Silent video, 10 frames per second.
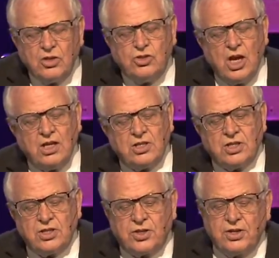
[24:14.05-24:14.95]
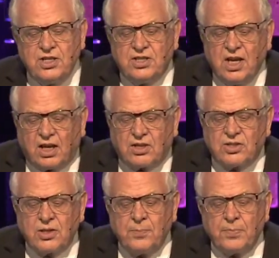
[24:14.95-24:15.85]
Genesis 3
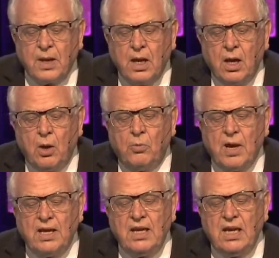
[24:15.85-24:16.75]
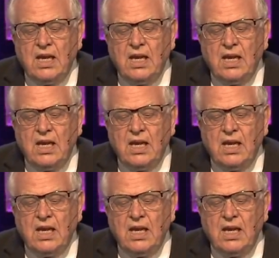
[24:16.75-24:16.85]
6. When